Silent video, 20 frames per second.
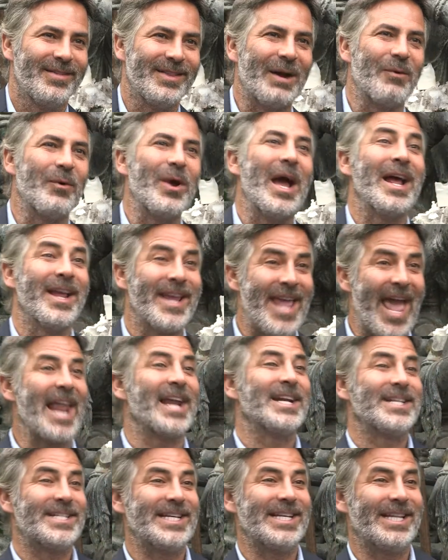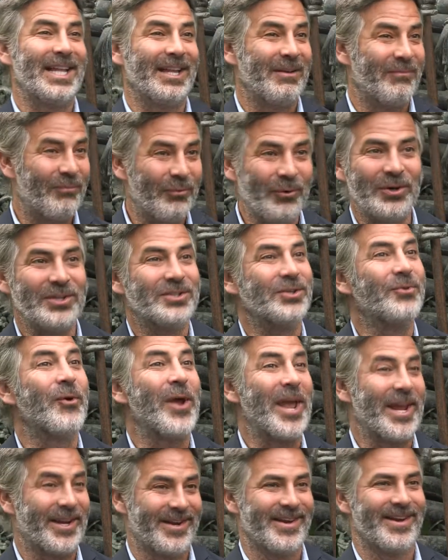that, and guarantee that the food is
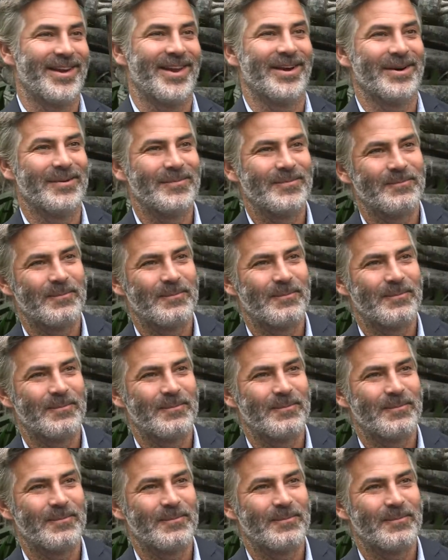great in here.